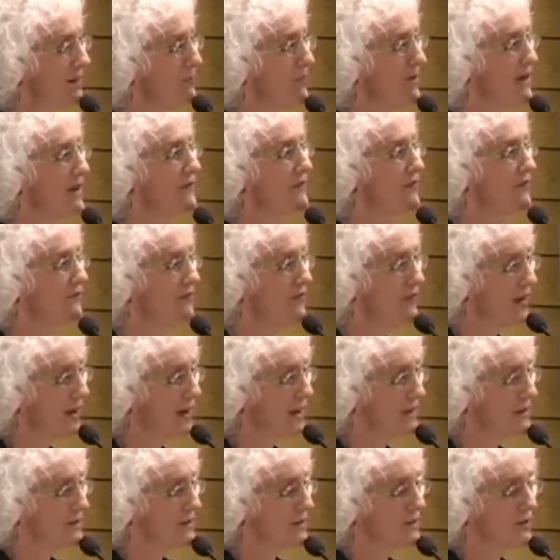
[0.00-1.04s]
up and
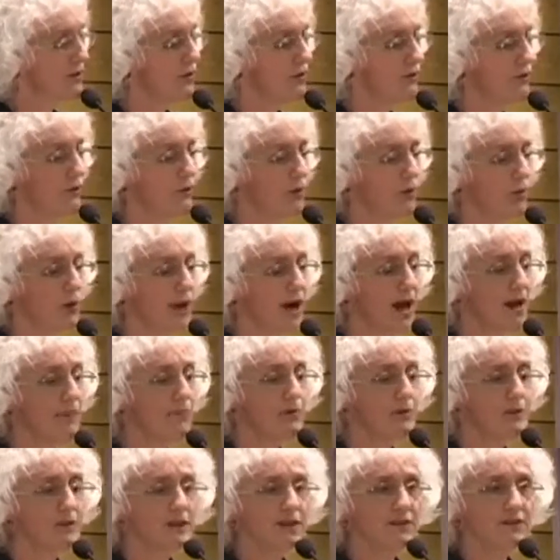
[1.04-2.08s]
fight for what I
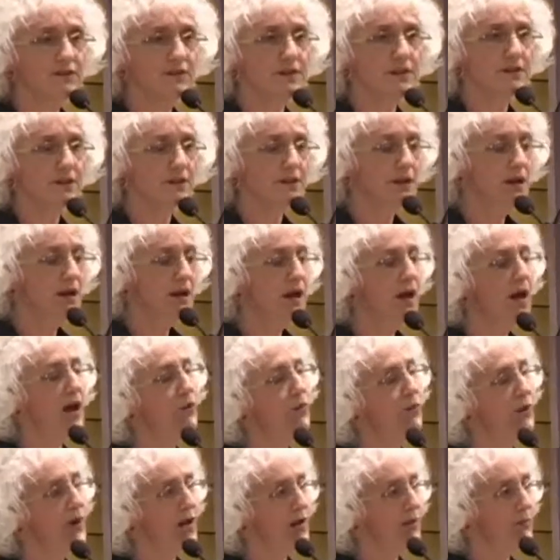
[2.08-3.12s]
believe in
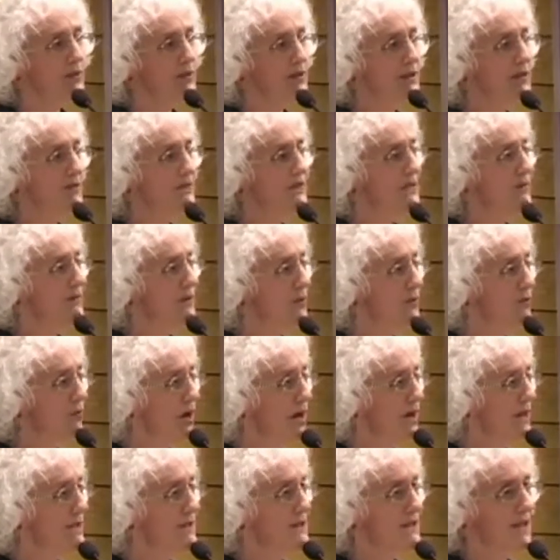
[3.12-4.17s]
and what I believe to be
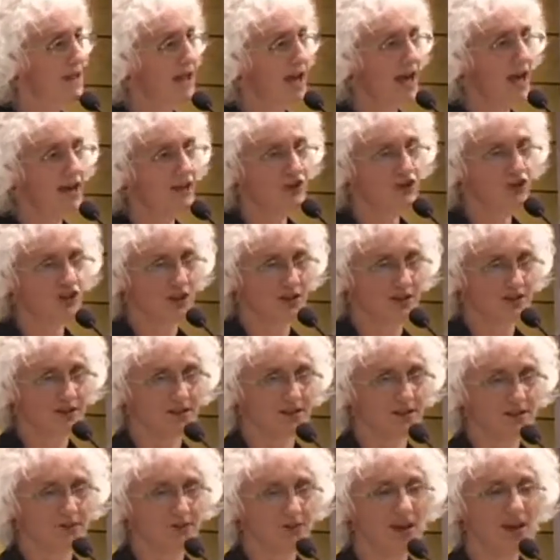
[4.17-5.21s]
right and just.